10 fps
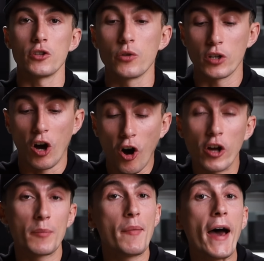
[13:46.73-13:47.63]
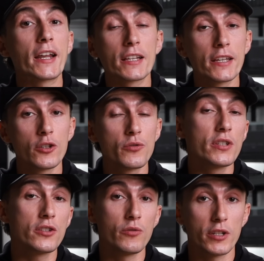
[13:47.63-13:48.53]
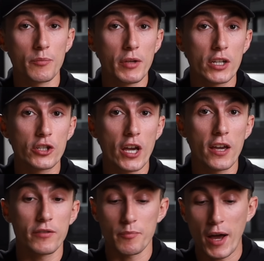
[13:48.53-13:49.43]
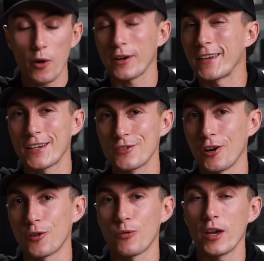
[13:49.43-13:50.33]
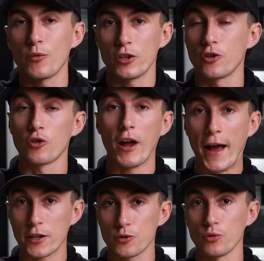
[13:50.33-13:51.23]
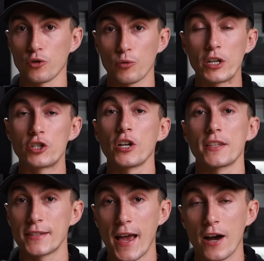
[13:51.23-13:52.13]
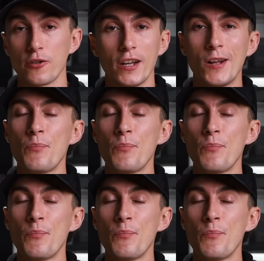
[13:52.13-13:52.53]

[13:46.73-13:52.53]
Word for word: So you can automatically use this unit to peak shave. The power kicks on right when your actual grid shuts down.